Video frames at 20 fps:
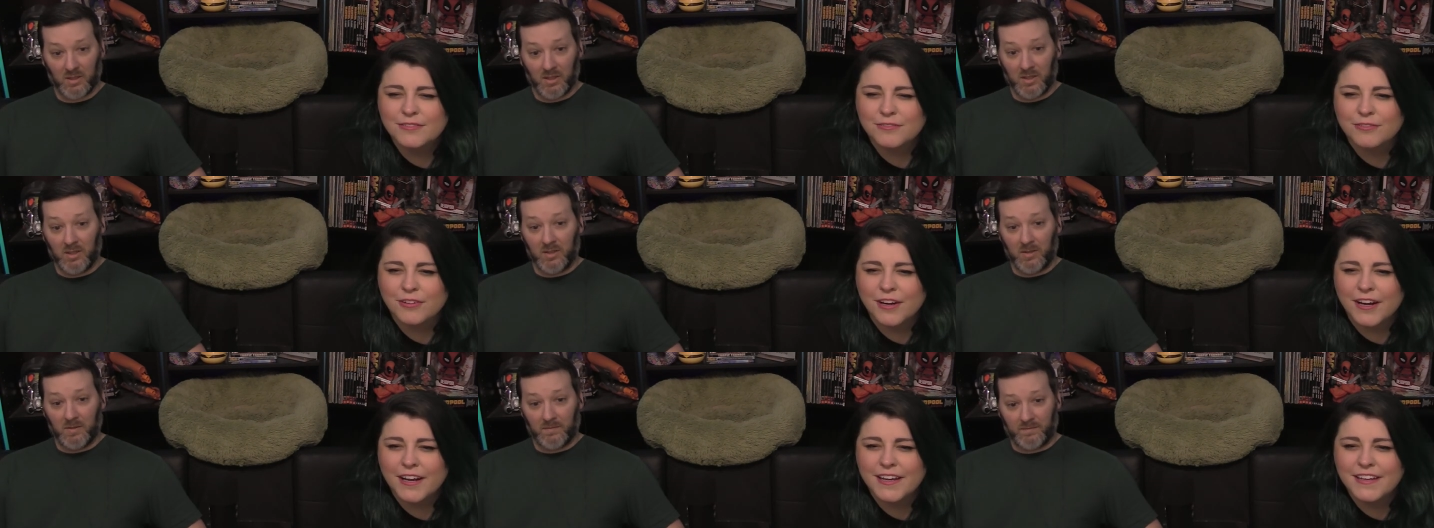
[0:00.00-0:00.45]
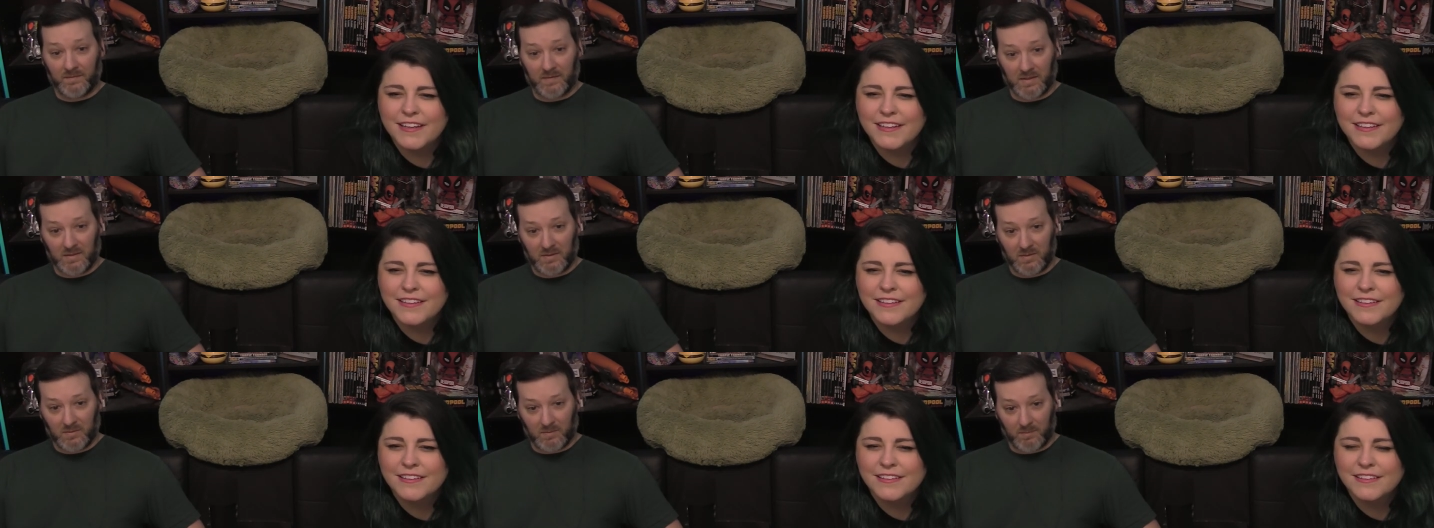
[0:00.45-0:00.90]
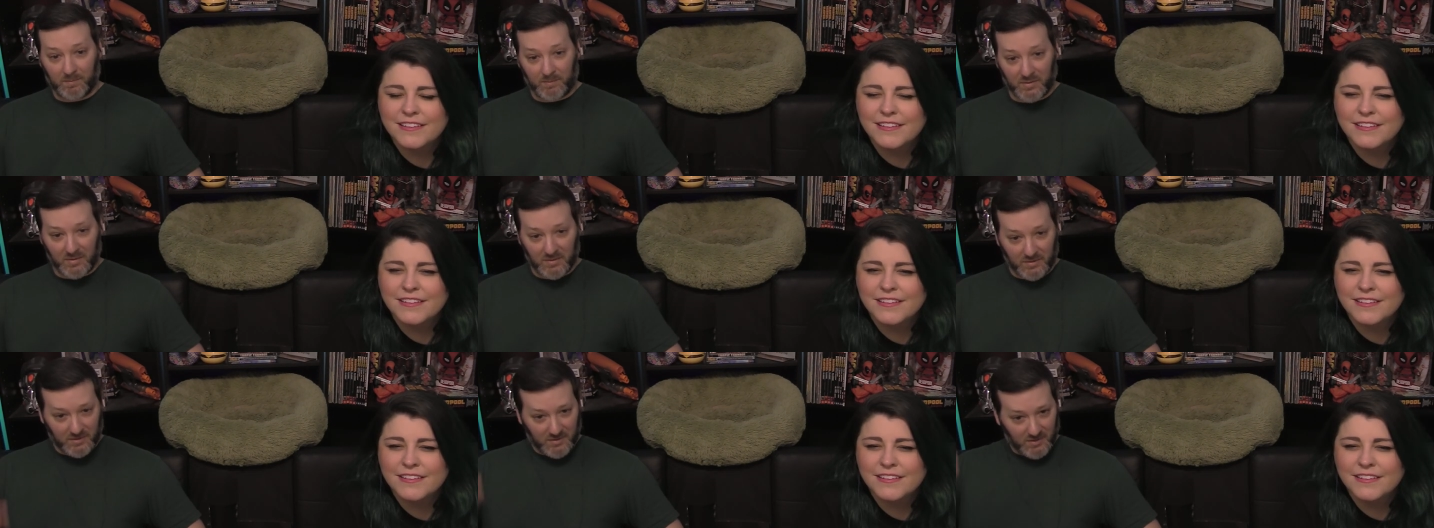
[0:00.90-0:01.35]
Speaker 1: right? Fido.
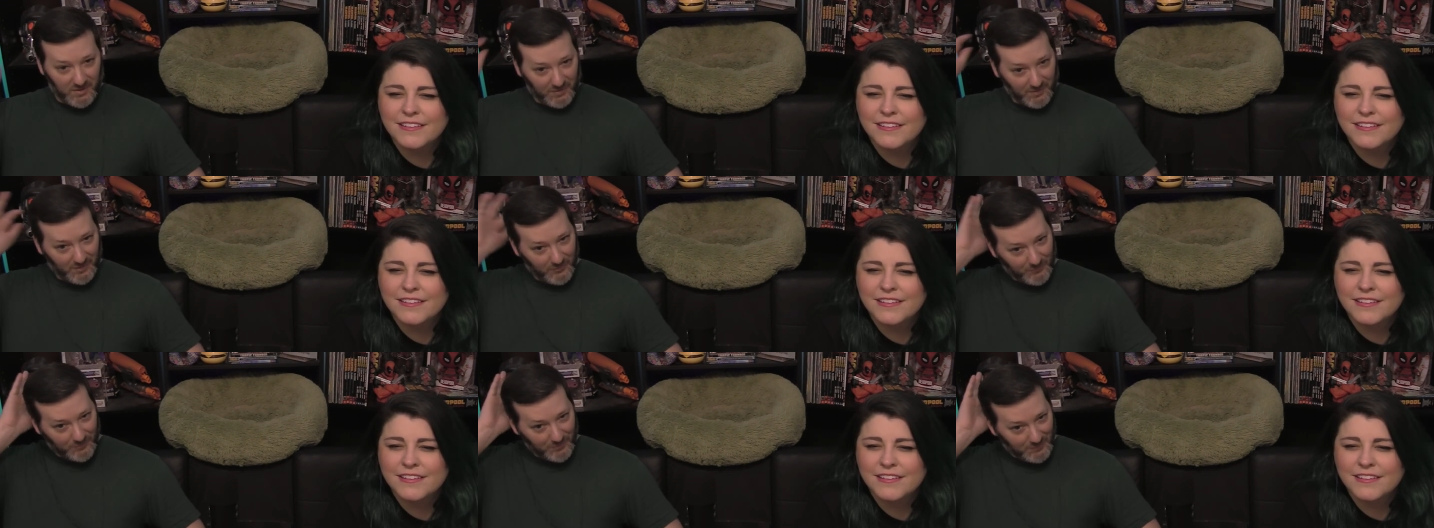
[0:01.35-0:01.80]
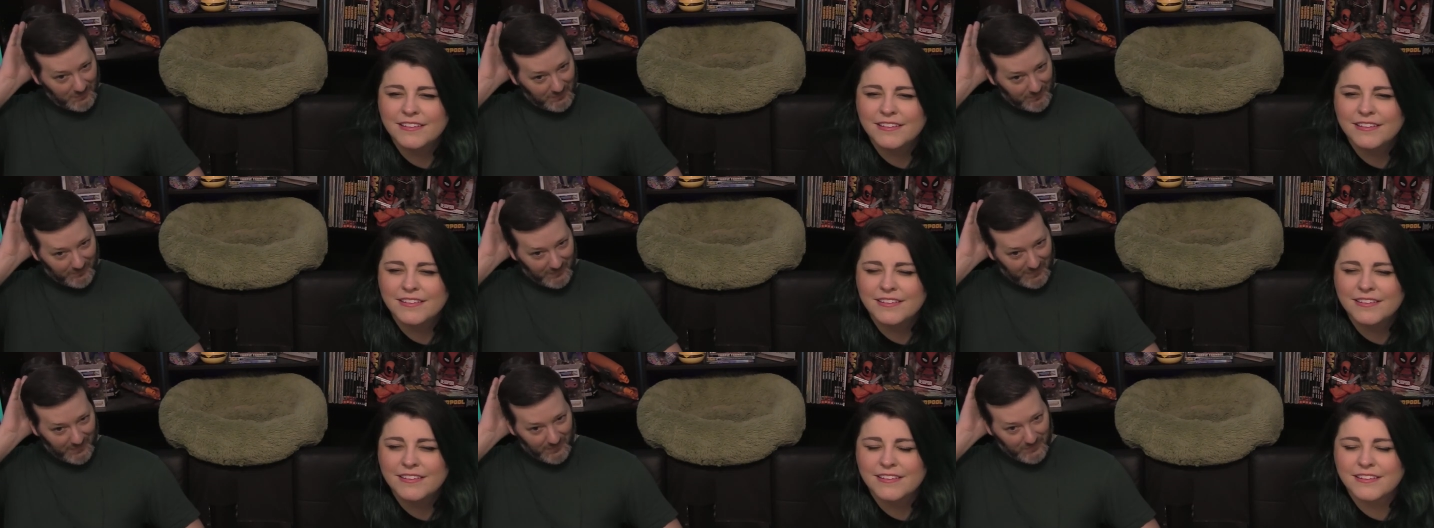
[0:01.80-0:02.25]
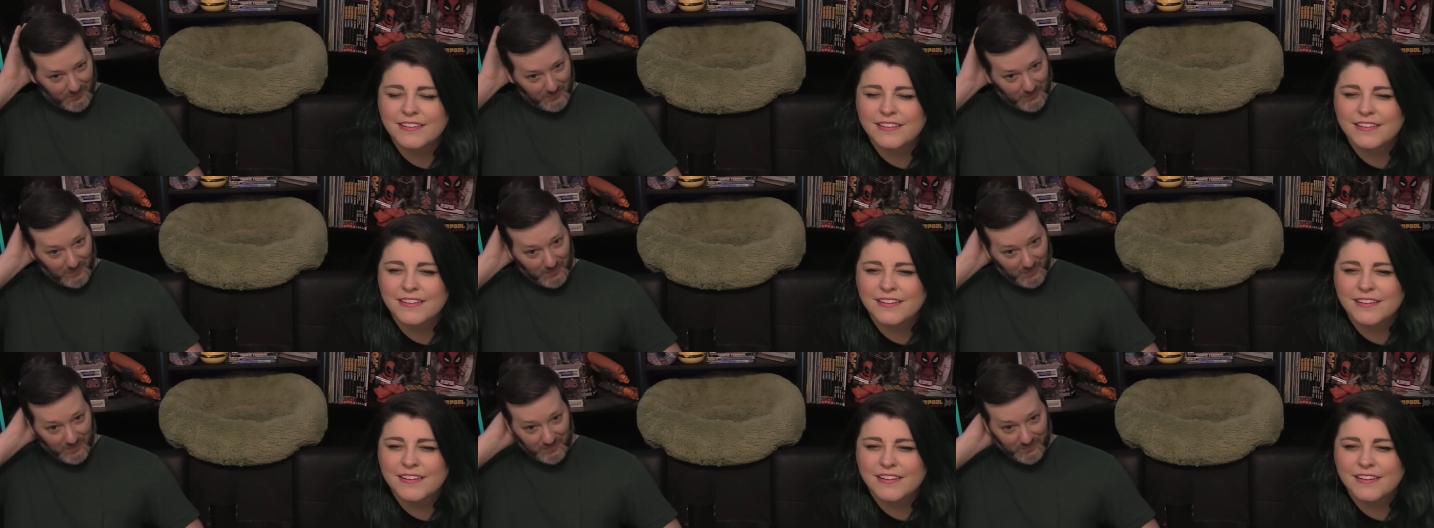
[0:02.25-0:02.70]
Billy Connolly was
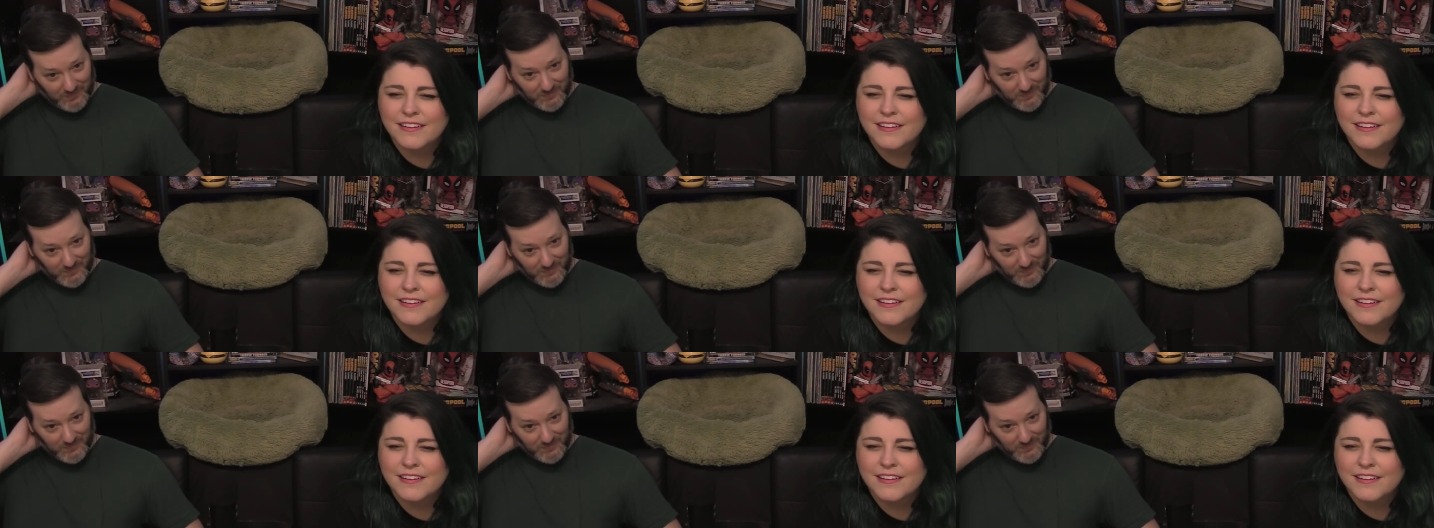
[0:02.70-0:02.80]
Fido.